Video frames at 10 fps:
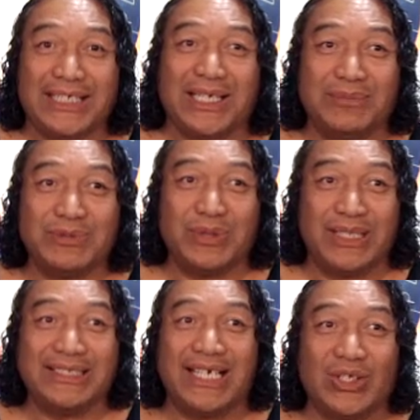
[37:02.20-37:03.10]
comes. What
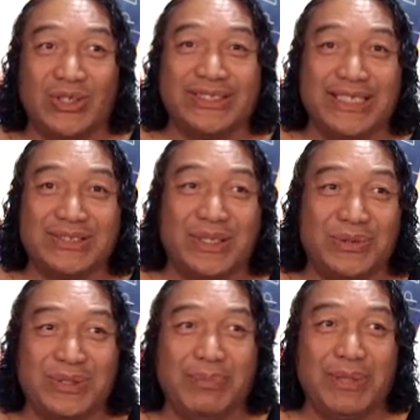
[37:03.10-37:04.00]
is that contents
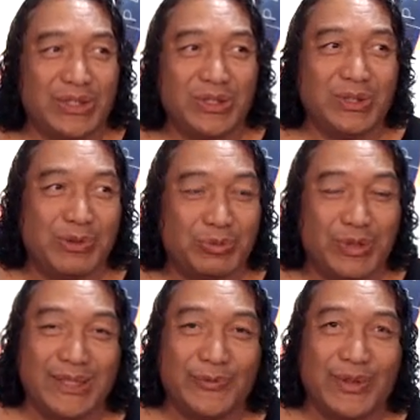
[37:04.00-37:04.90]
going to be? Are you going to be
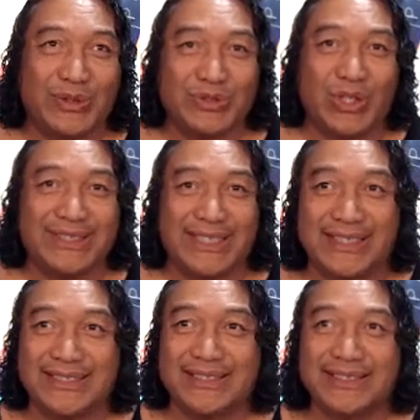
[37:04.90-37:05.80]
ready for those
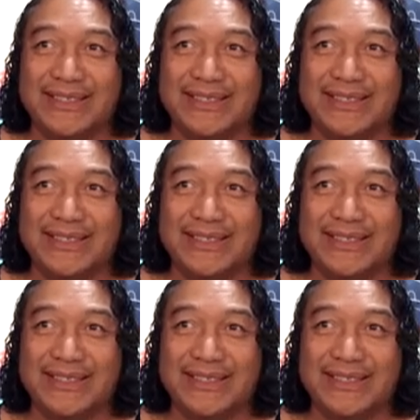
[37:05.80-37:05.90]
contents?